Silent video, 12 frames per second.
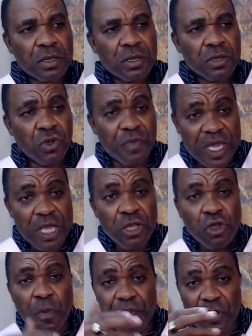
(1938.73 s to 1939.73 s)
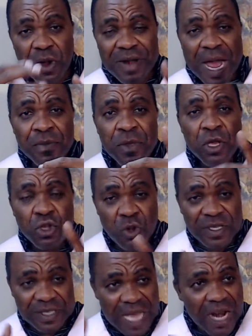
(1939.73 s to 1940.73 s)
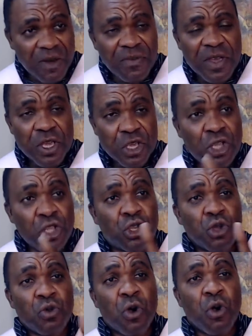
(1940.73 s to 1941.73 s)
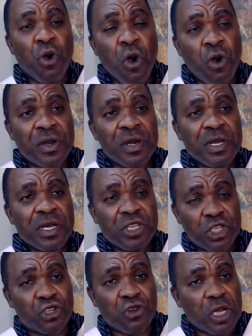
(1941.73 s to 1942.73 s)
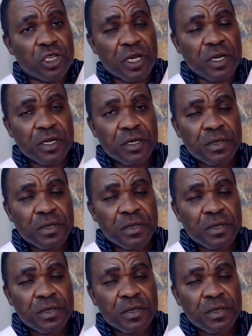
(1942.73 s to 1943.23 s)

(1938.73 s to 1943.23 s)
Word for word: You begin to program yourself into your own destruction.